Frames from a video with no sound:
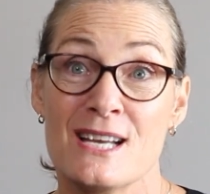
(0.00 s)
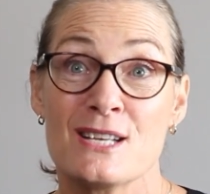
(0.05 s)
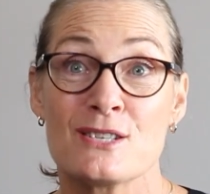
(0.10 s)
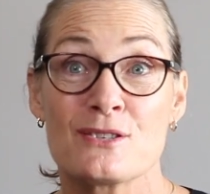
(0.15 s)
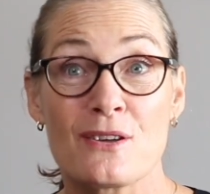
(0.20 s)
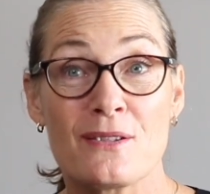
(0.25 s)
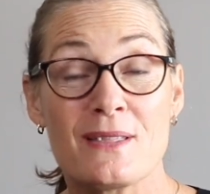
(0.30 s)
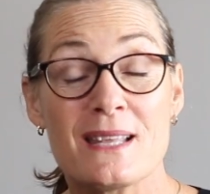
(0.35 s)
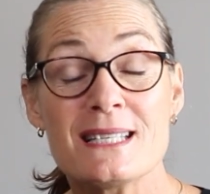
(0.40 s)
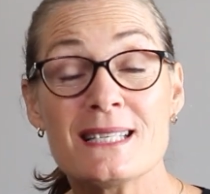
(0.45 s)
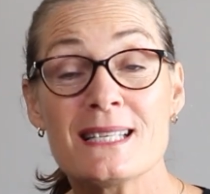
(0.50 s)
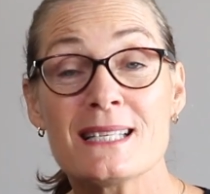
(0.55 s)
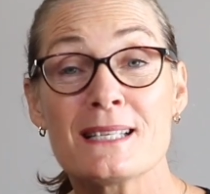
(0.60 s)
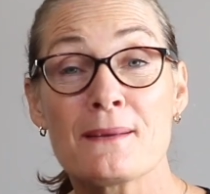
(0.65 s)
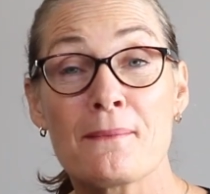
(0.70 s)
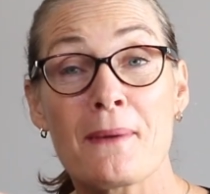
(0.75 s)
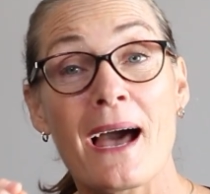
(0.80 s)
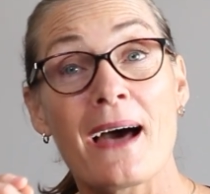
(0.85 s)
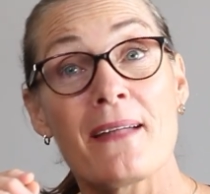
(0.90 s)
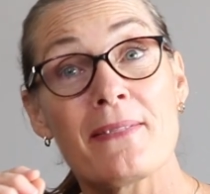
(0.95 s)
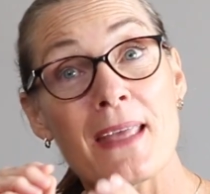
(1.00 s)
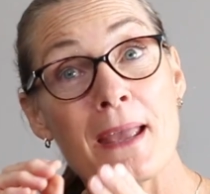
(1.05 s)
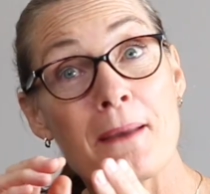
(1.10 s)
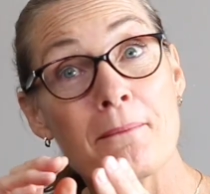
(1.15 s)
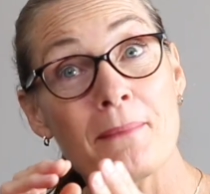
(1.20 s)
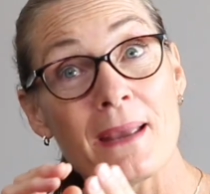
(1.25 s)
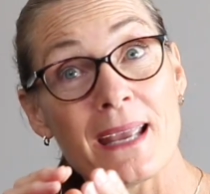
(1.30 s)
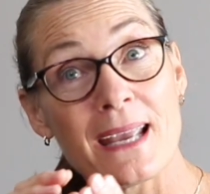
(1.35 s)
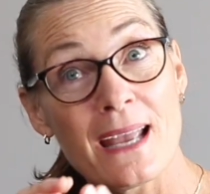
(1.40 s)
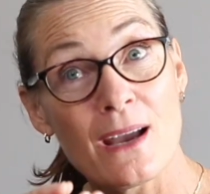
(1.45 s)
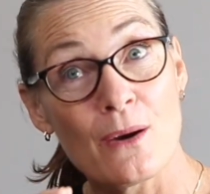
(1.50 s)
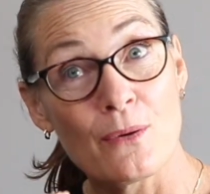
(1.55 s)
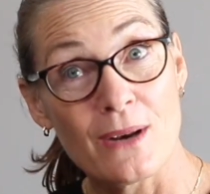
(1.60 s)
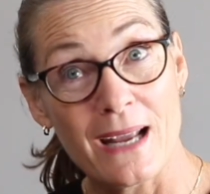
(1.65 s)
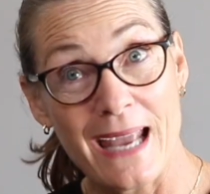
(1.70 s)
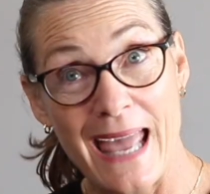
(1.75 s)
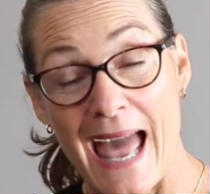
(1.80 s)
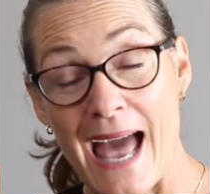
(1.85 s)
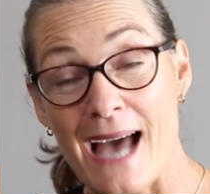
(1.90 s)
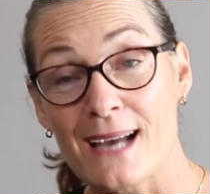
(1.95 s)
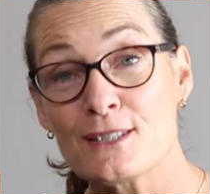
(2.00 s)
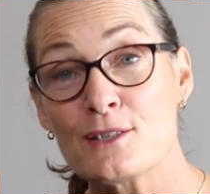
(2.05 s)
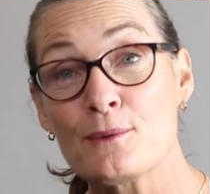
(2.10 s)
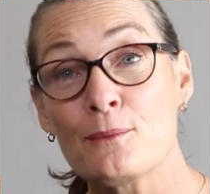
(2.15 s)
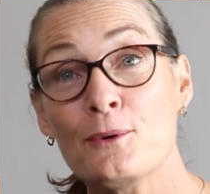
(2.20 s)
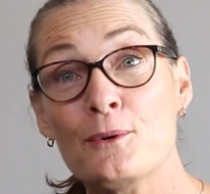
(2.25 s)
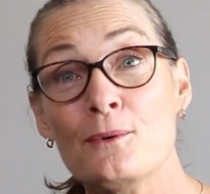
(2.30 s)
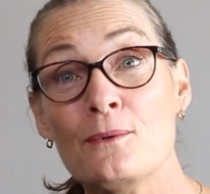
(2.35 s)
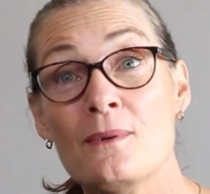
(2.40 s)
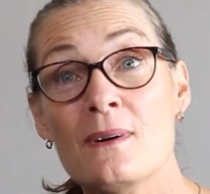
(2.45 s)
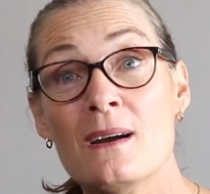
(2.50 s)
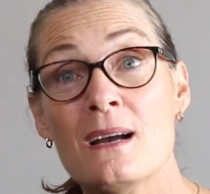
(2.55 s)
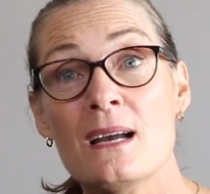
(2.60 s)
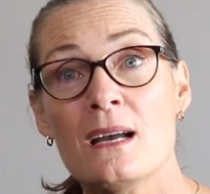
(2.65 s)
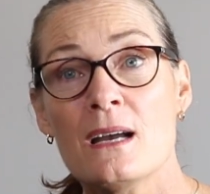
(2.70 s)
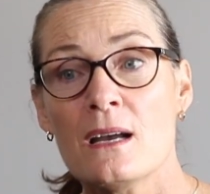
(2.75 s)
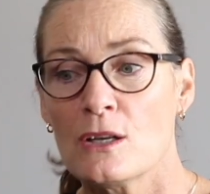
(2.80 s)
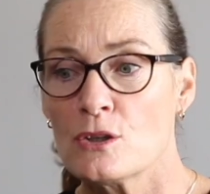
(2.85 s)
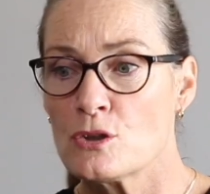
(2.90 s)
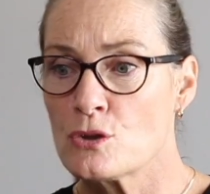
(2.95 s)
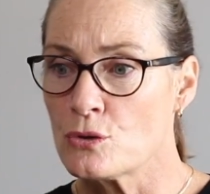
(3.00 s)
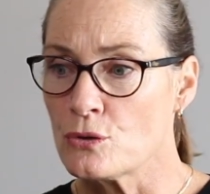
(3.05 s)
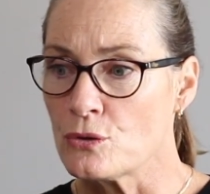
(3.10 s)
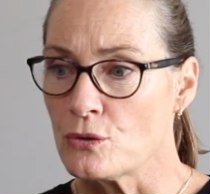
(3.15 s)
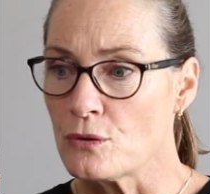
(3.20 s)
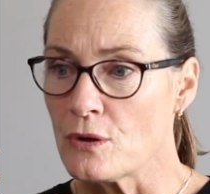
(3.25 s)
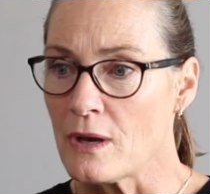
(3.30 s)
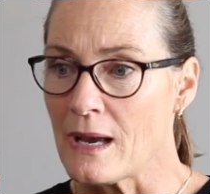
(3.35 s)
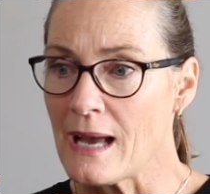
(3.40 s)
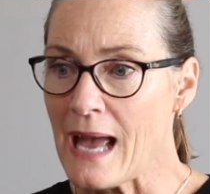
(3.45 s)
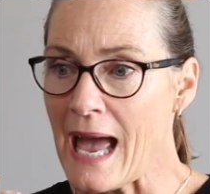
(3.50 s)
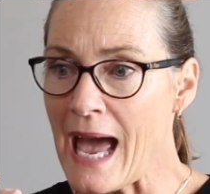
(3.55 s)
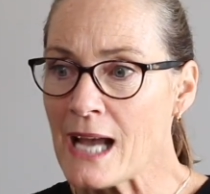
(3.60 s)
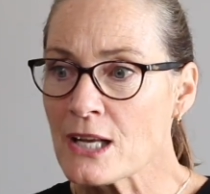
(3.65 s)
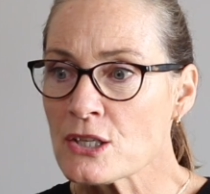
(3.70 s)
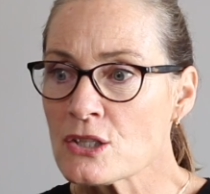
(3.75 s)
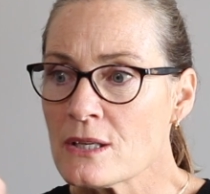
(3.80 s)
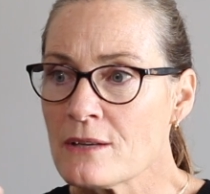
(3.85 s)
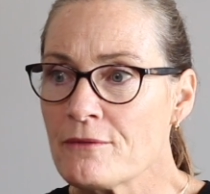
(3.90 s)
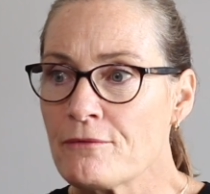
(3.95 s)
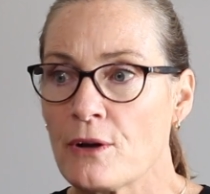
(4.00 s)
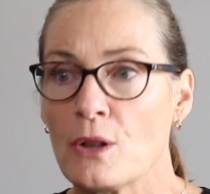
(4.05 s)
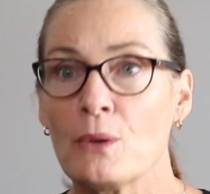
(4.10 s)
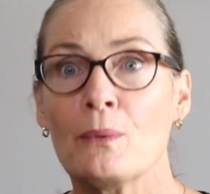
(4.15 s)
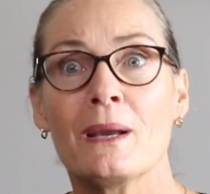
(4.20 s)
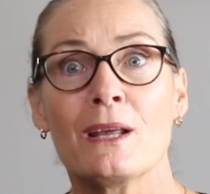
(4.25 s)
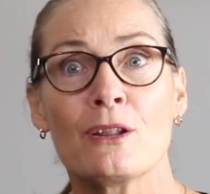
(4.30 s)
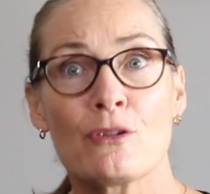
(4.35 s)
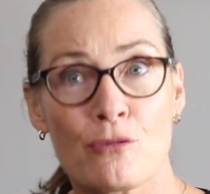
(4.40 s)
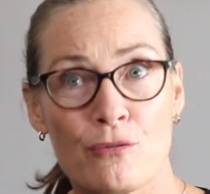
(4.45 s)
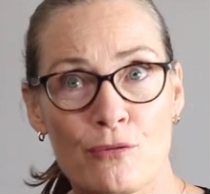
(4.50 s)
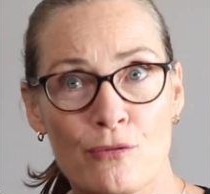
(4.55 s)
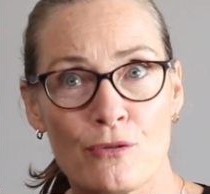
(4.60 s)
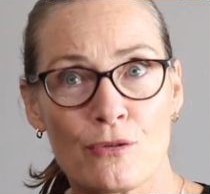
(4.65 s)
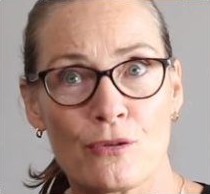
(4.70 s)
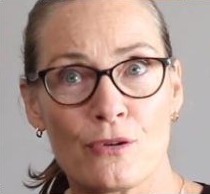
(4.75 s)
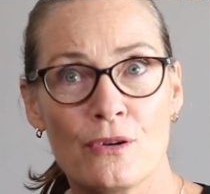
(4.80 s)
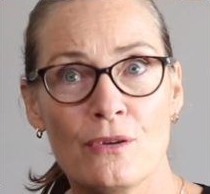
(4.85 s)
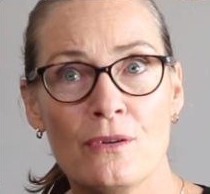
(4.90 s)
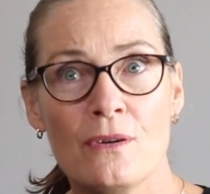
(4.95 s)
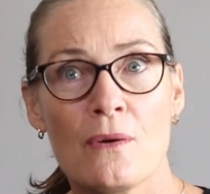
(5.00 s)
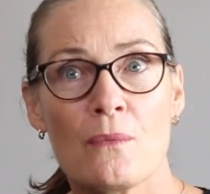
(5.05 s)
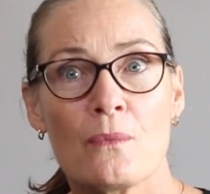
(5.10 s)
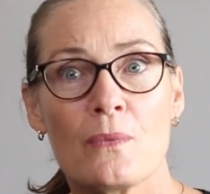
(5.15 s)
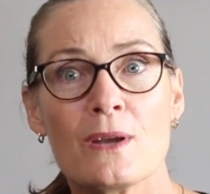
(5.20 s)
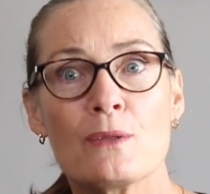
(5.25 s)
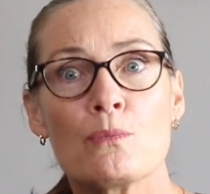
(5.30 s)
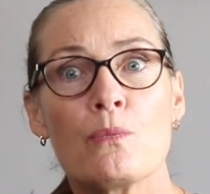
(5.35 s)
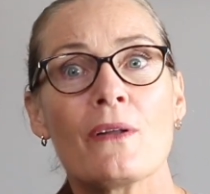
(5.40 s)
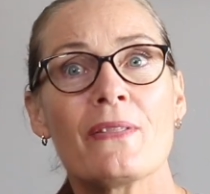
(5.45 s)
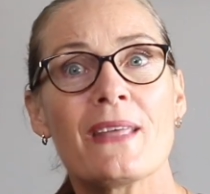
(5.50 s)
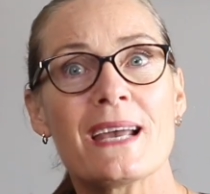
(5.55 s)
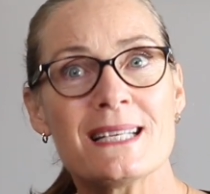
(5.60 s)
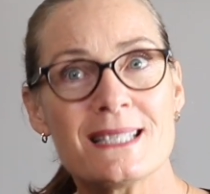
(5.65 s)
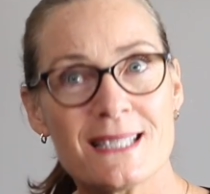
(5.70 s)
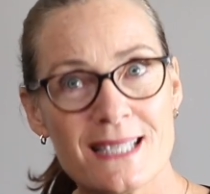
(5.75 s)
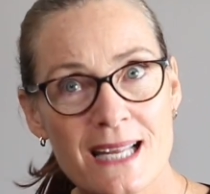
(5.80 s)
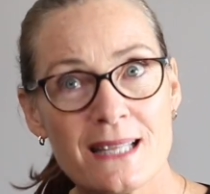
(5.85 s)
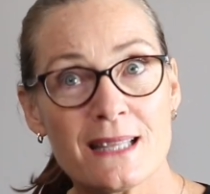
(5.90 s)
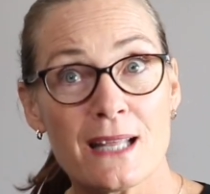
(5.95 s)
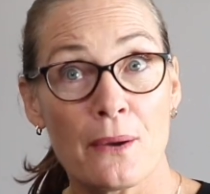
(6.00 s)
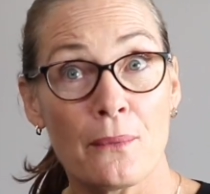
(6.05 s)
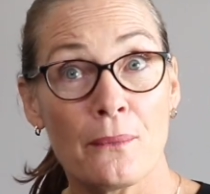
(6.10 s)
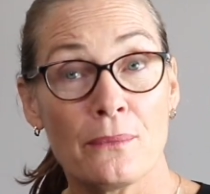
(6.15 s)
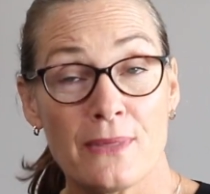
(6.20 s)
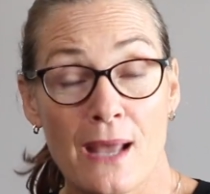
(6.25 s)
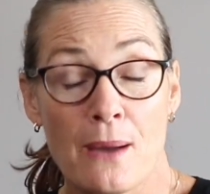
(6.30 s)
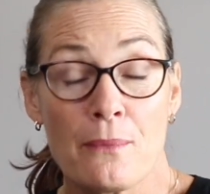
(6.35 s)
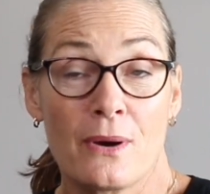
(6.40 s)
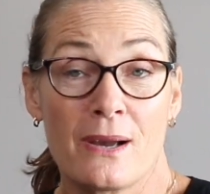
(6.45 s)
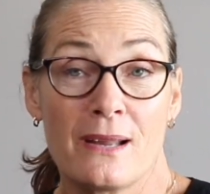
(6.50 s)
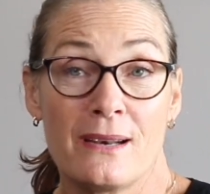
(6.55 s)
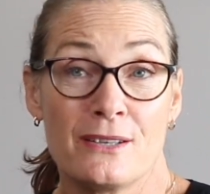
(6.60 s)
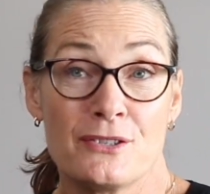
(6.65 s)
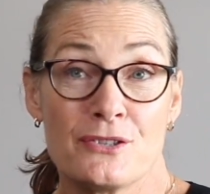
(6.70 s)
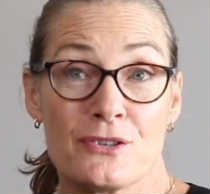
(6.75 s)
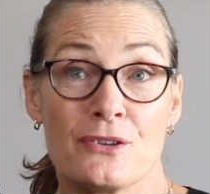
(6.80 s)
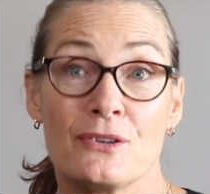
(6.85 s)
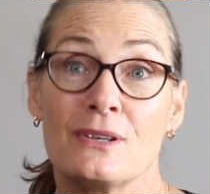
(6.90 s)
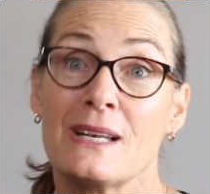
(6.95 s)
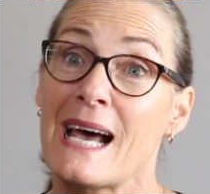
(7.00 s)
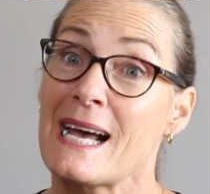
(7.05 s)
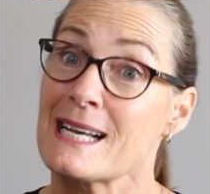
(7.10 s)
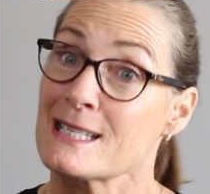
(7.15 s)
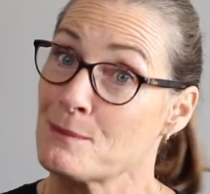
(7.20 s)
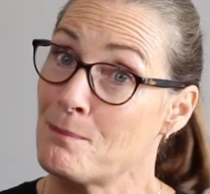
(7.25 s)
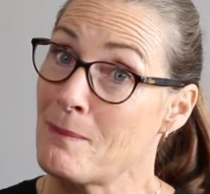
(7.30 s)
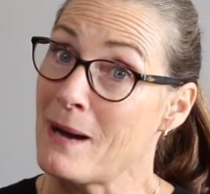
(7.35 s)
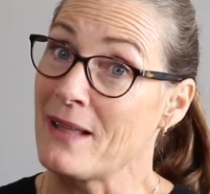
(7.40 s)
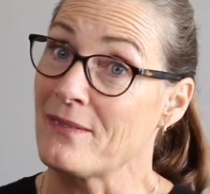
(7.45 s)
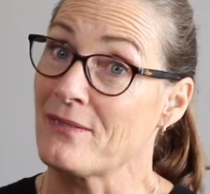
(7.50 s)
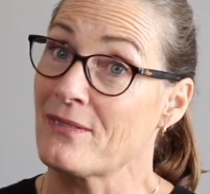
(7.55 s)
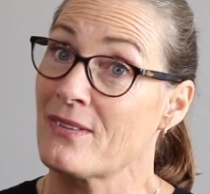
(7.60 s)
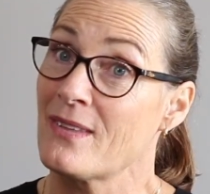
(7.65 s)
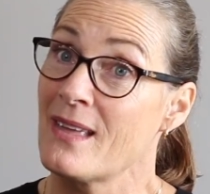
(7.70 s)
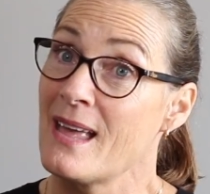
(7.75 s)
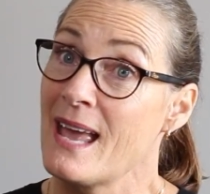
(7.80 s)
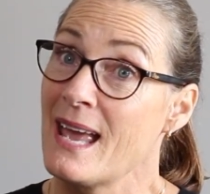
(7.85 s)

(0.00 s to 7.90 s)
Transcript: So this is about them being held accountable to actually following through with what they said that they were going to do last month.